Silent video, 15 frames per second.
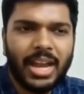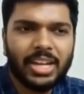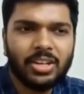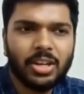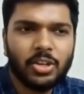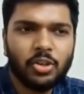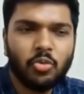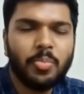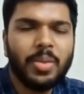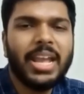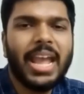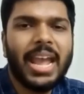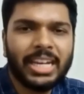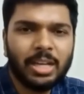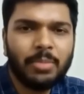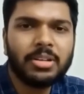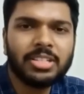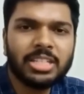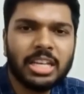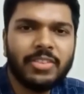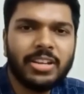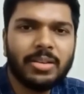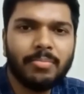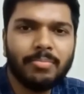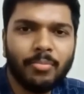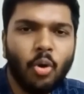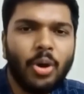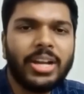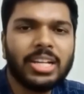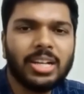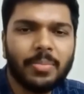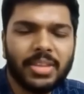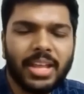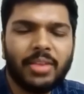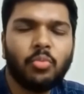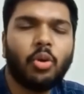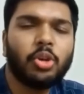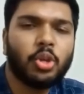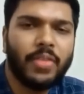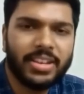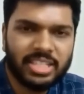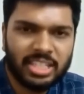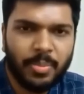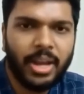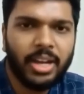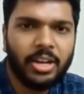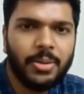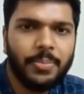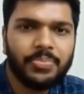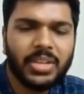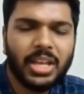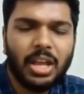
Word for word: and you may end up receiving more income than what you estimated,